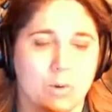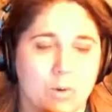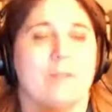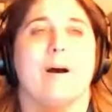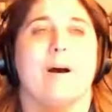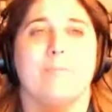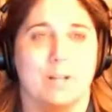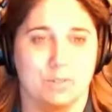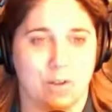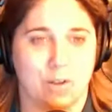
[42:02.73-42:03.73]
about
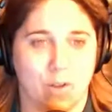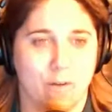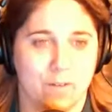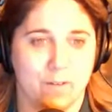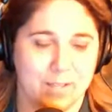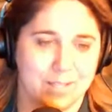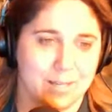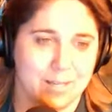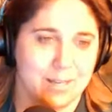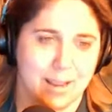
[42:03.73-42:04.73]
Microsoft Office
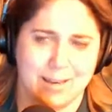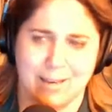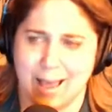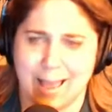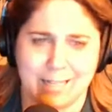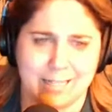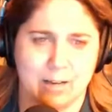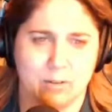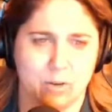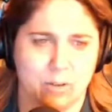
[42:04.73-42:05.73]
and iCloud
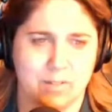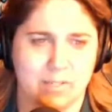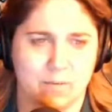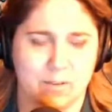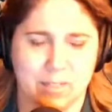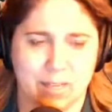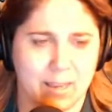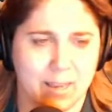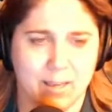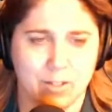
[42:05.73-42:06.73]
and all this stuff. He's like,
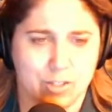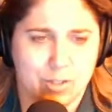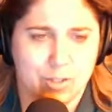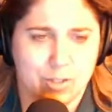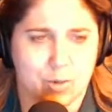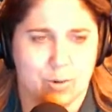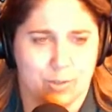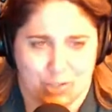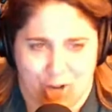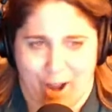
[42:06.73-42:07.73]
just use
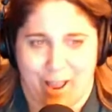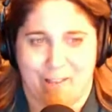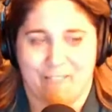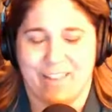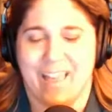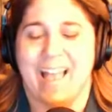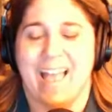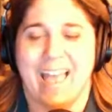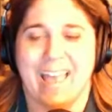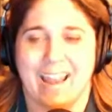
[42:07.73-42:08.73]
Google Drive.
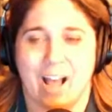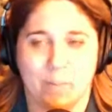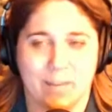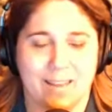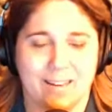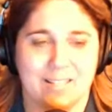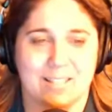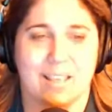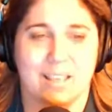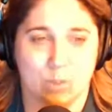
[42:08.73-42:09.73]
And I'll be honest,
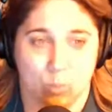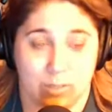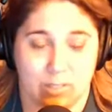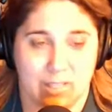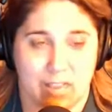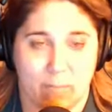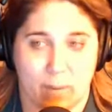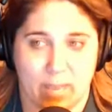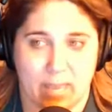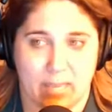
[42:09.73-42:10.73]
it's really saved my
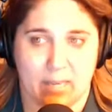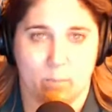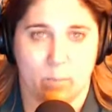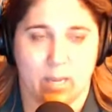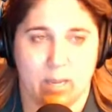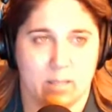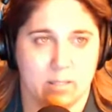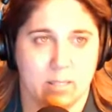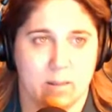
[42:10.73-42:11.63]
bacon because